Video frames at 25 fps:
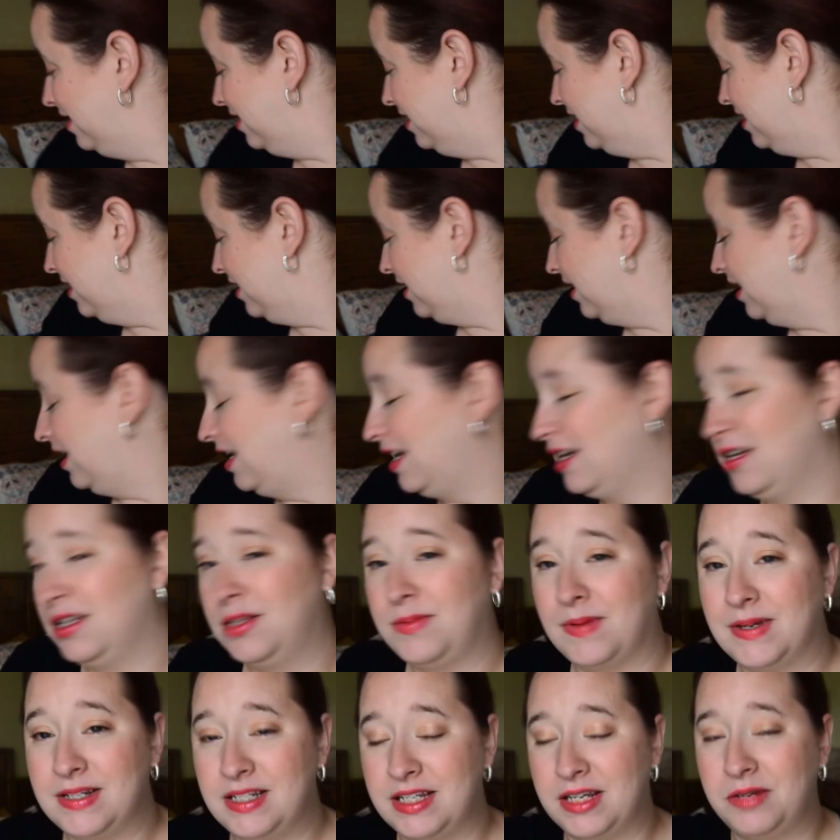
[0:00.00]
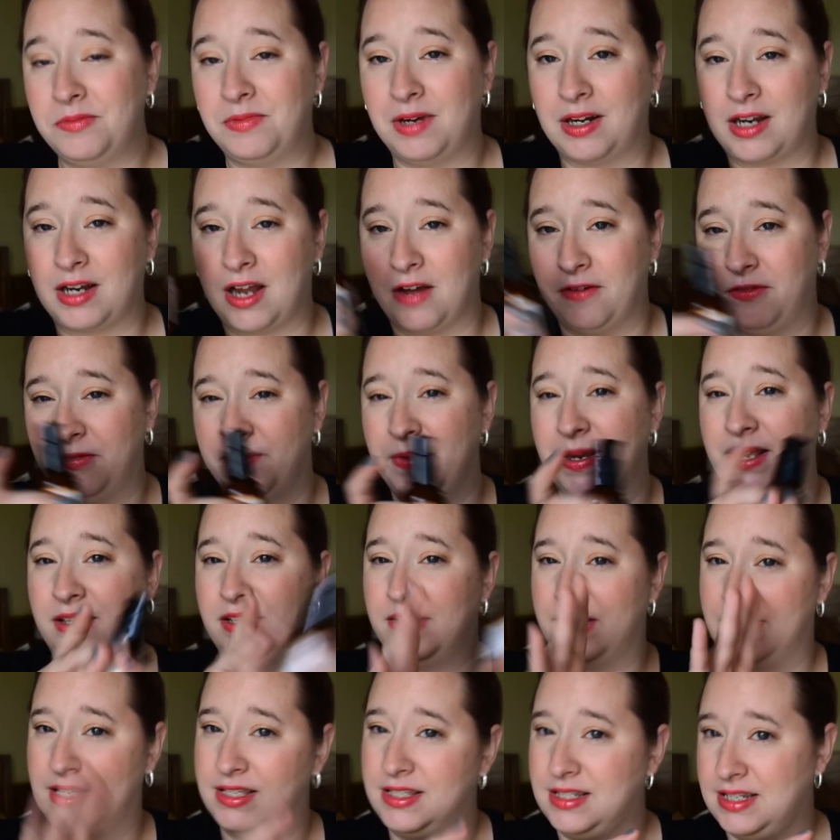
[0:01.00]
The Kiehl's one didn't work out for me,
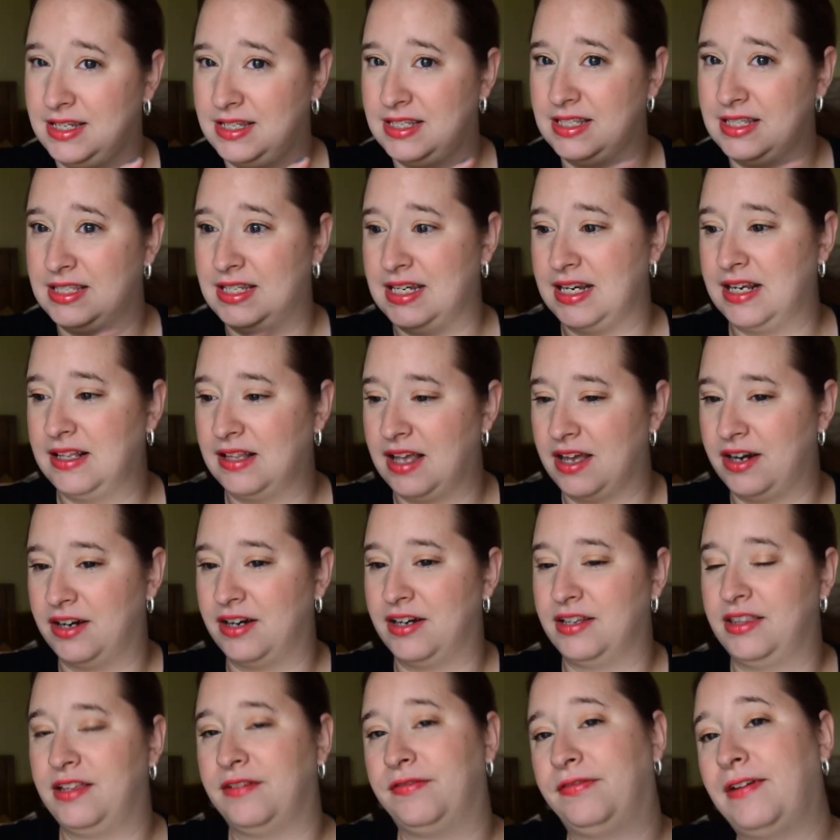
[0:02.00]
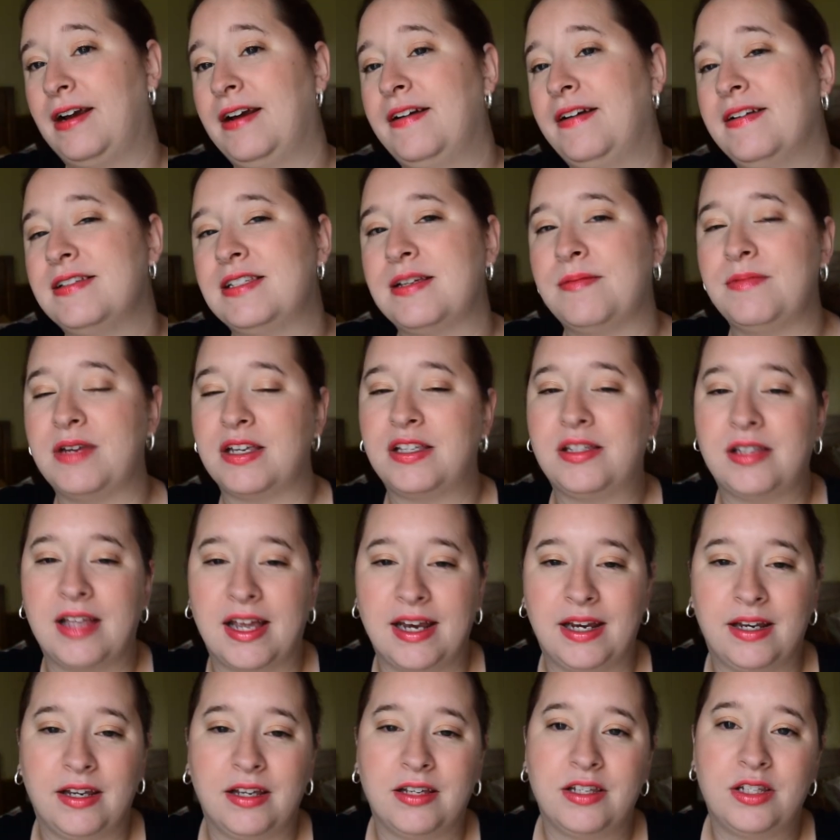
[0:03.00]
so this is decluttered. The fragrance I'm just
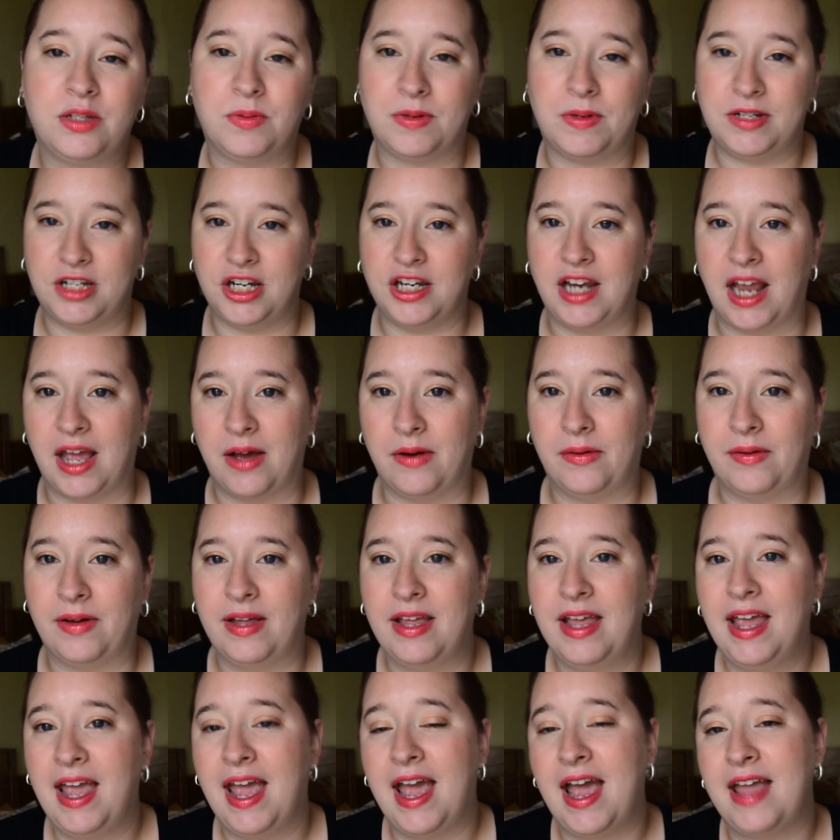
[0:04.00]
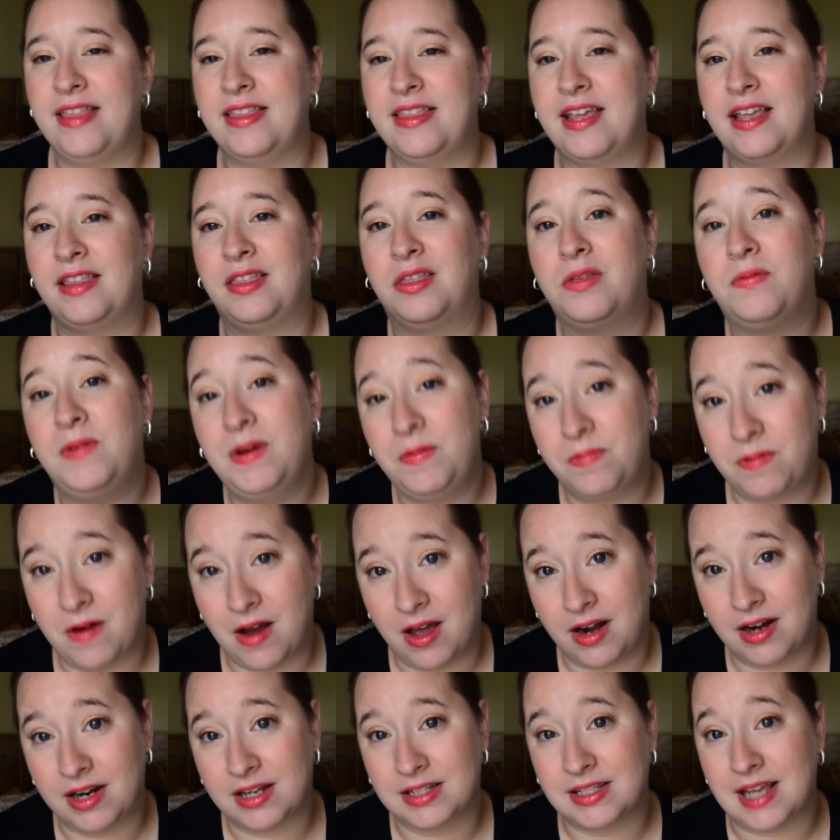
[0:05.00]
like switching out, and then 3
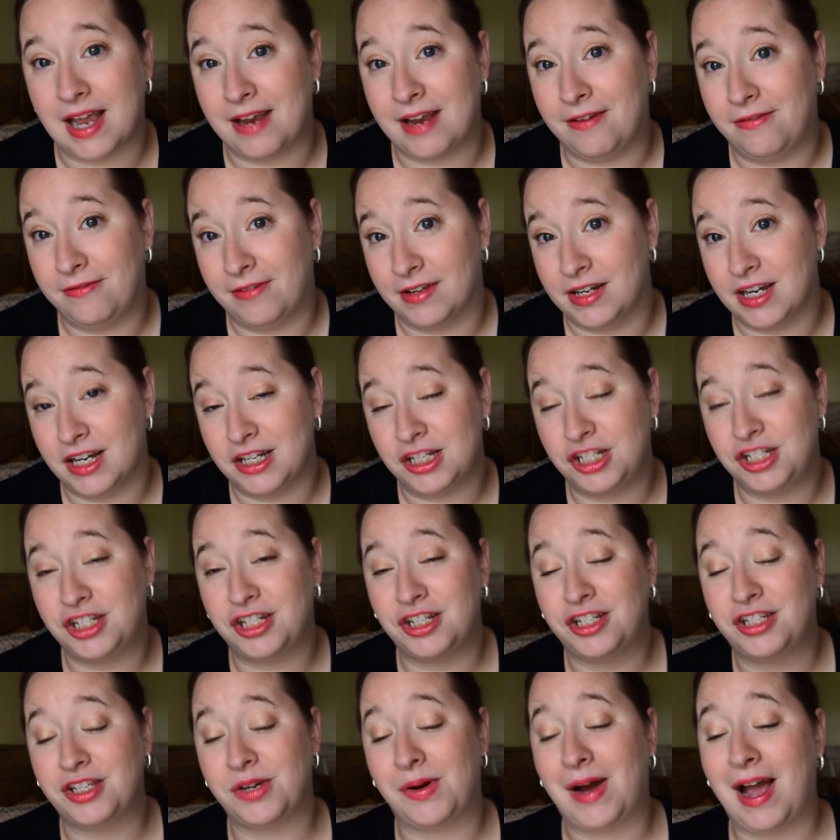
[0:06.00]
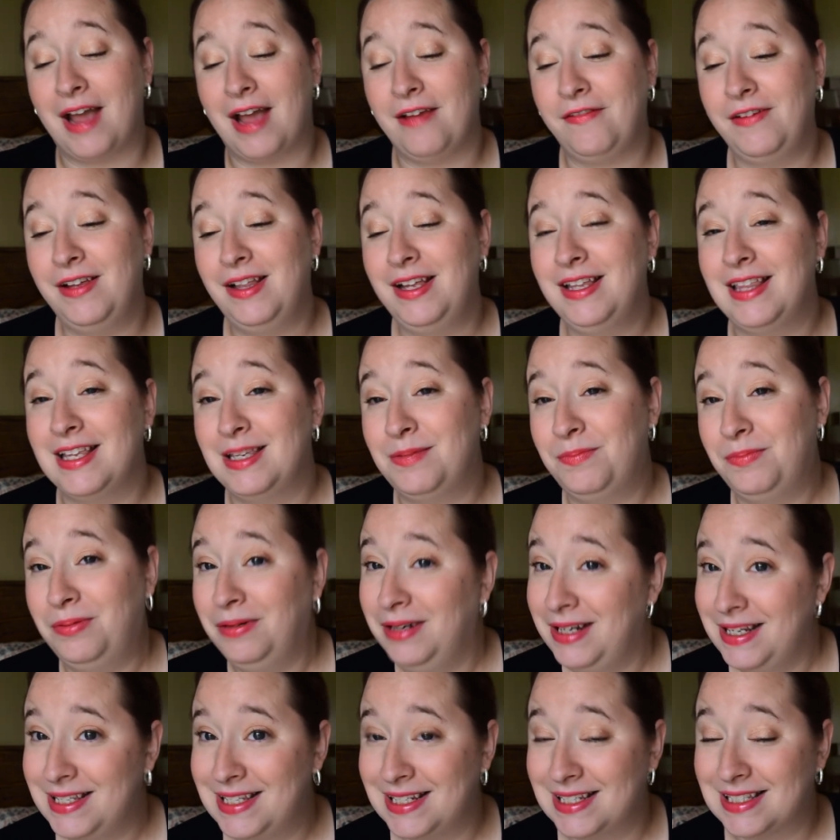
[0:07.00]
products I finished. So I feel like that's
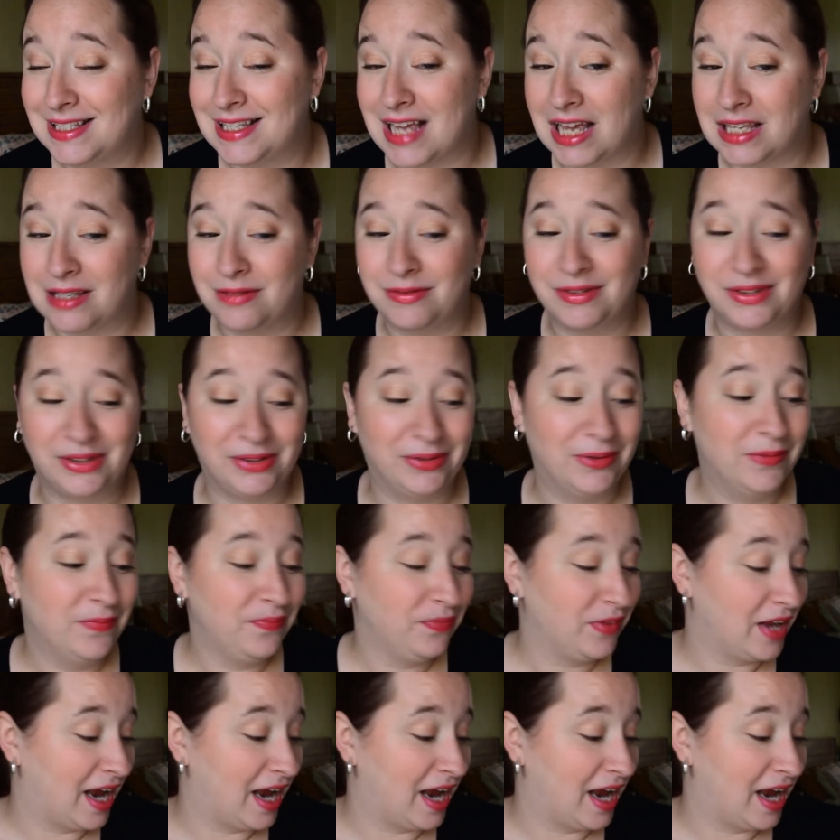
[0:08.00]
pretty successful.